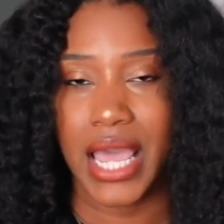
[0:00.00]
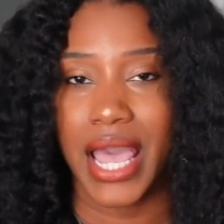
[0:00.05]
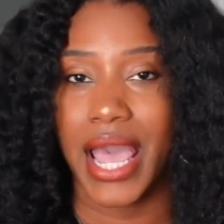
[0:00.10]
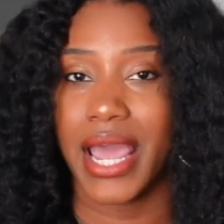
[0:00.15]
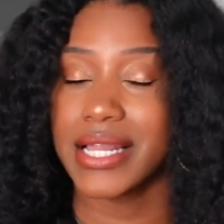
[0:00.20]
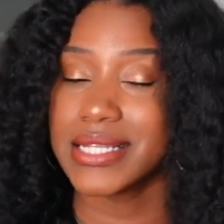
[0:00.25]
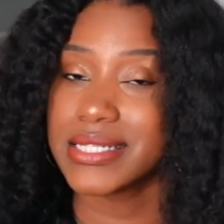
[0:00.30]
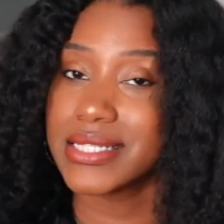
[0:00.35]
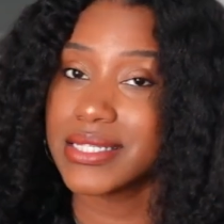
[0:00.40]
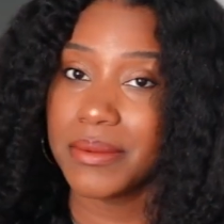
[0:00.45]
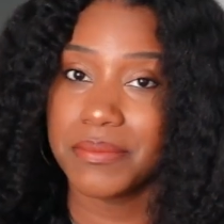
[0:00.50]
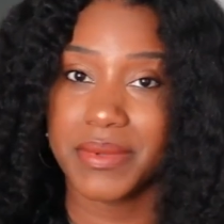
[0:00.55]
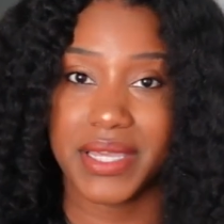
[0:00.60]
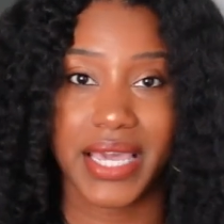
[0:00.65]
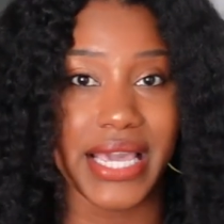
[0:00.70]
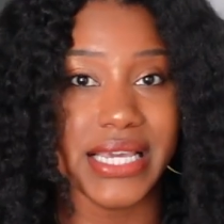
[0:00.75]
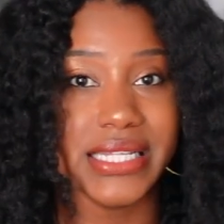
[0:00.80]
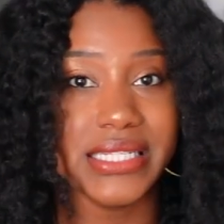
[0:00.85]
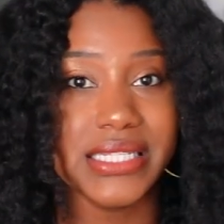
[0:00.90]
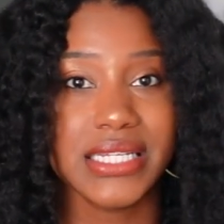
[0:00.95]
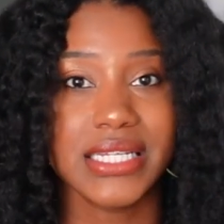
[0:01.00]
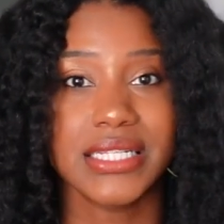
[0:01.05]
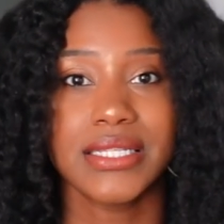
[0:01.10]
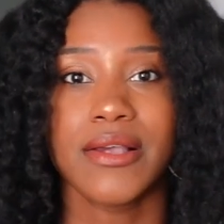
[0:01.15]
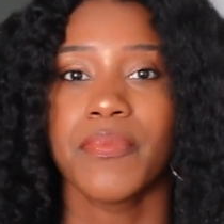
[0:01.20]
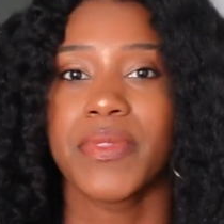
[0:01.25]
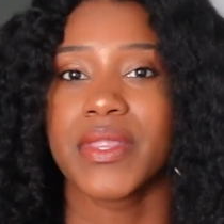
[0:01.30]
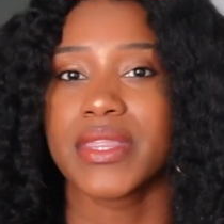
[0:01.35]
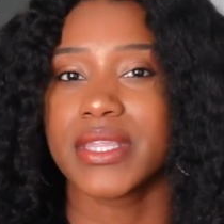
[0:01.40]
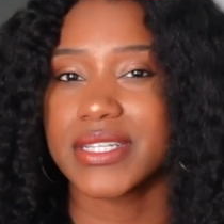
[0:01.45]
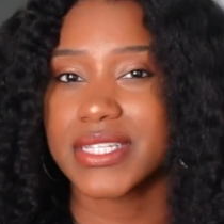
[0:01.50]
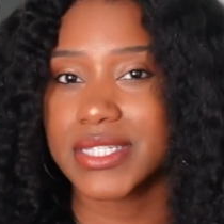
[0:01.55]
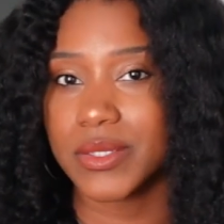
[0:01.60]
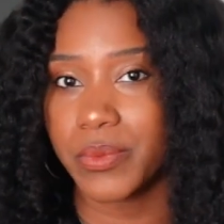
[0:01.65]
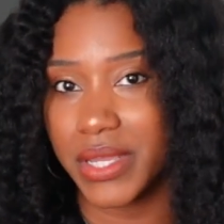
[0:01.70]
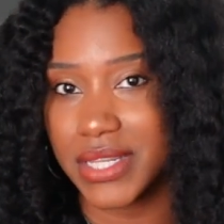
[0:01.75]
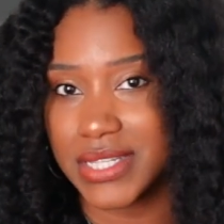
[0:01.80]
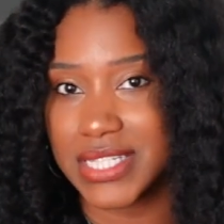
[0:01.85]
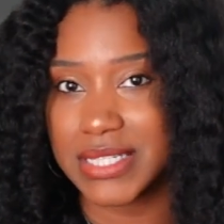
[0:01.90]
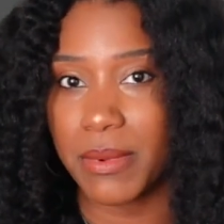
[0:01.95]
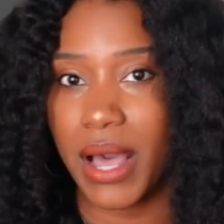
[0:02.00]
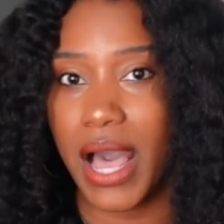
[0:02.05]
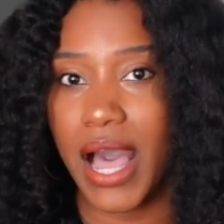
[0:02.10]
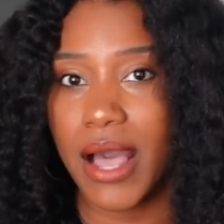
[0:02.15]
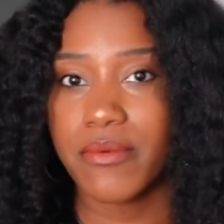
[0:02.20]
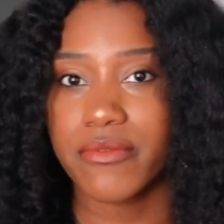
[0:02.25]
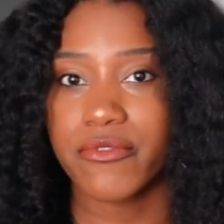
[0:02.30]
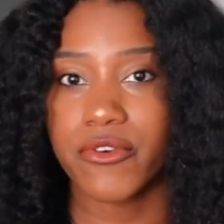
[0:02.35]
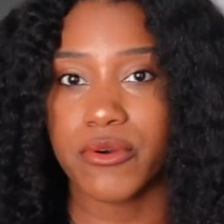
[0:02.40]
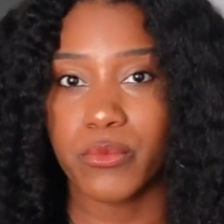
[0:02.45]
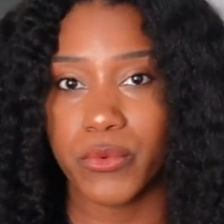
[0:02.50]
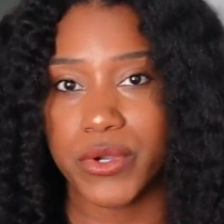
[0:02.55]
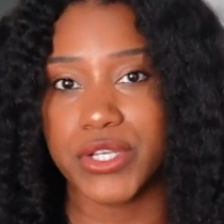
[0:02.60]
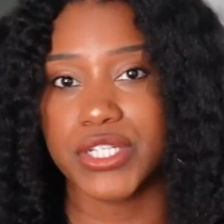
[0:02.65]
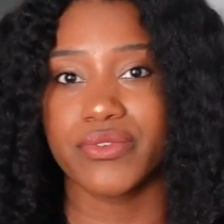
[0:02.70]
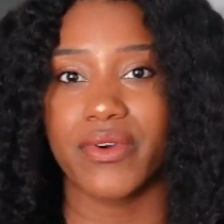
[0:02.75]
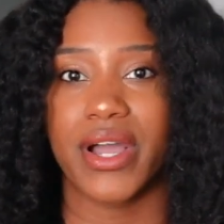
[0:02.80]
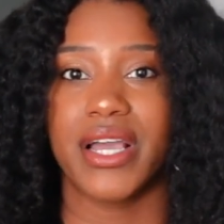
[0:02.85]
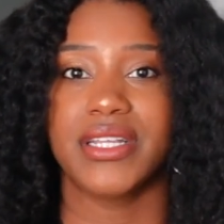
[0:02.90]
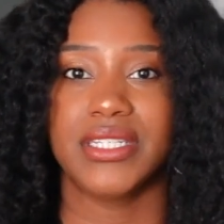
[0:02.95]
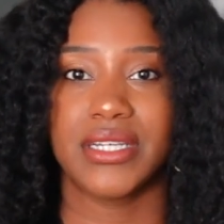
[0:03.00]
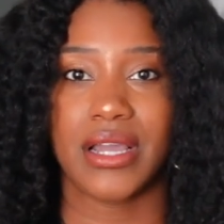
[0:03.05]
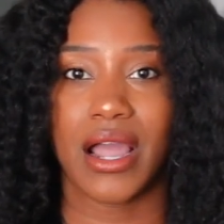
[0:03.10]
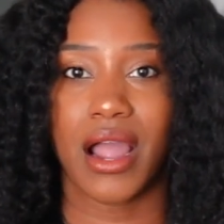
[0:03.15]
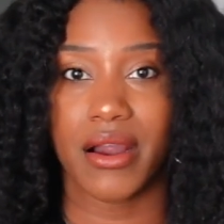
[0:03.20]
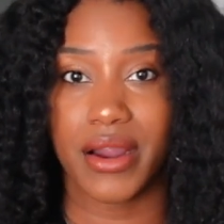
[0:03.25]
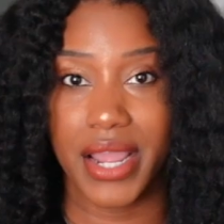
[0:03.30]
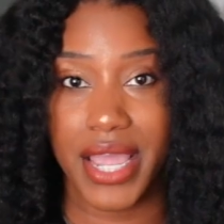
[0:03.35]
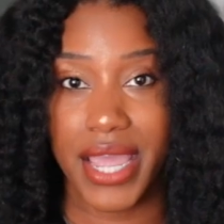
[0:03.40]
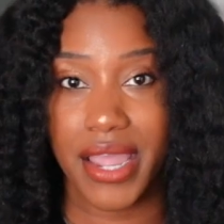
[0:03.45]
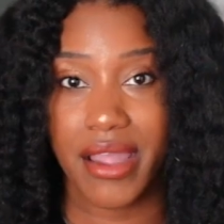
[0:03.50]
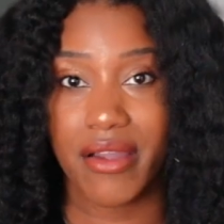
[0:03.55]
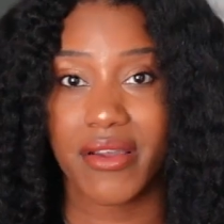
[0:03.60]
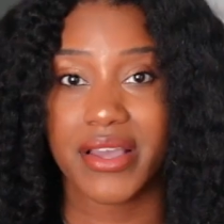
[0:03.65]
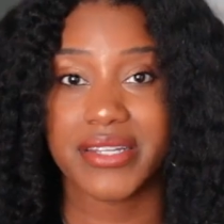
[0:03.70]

And in some cases, the sweet spot for moisturizing our hair